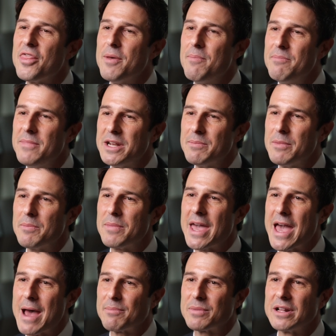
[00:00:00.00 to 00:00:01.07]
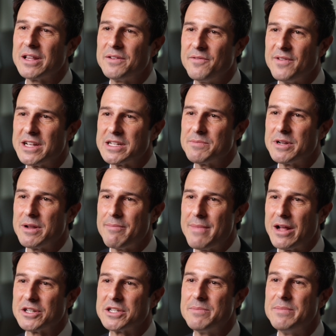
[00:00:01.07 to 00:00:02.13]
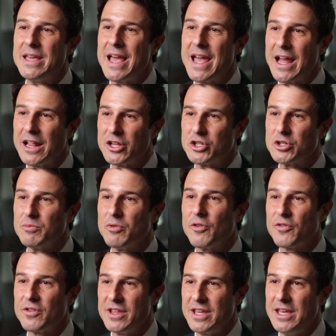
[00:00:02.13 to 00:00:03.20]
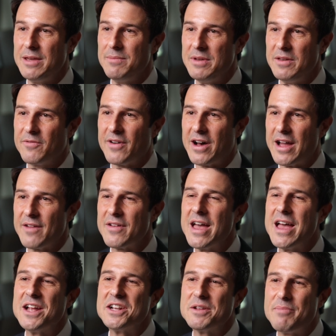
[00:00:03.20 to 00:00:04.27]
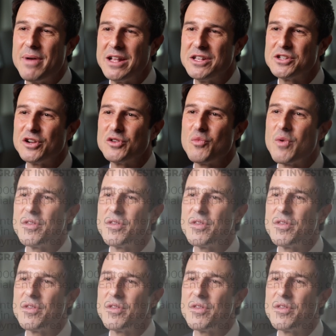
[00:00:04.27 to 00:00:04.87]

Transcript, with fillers: The minimum capital investment amount to be eligible for the EB-5 depends on